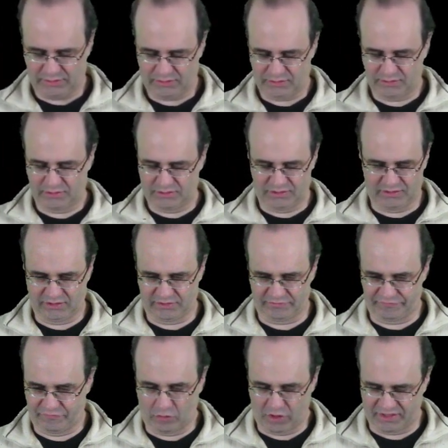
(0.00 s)
if
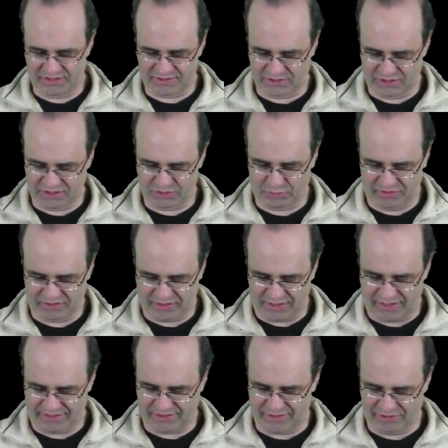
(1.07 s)
for instance we
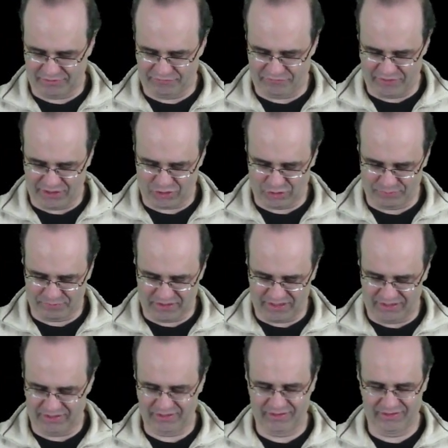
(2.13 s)
take v could
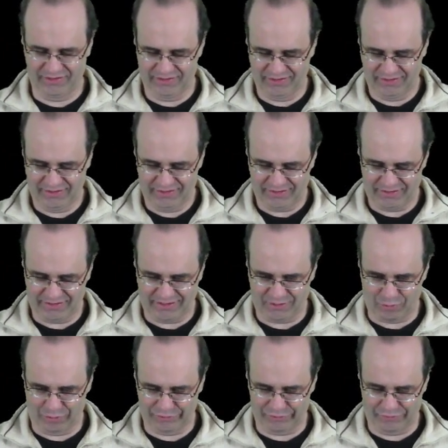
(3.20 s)
be
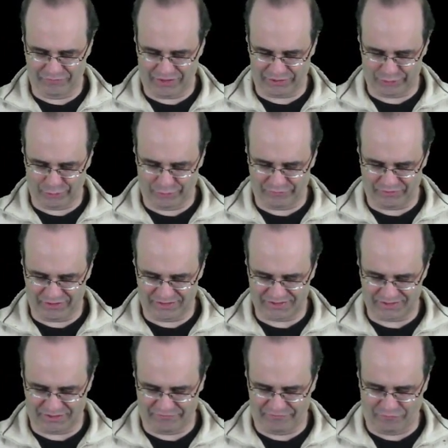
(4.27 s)
equal to the vector, let's
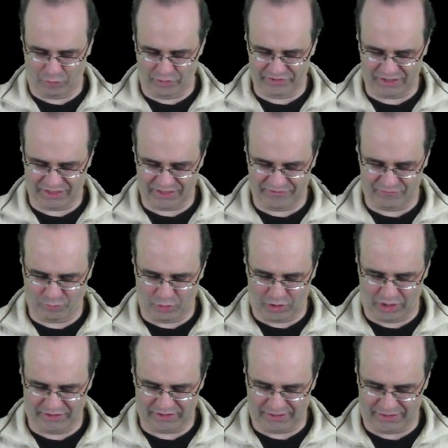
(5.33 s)
say 4,
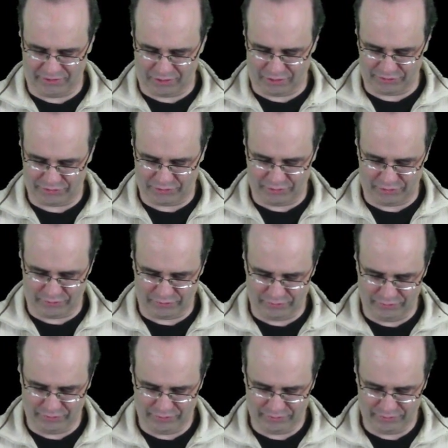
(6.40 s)
-1 in R2.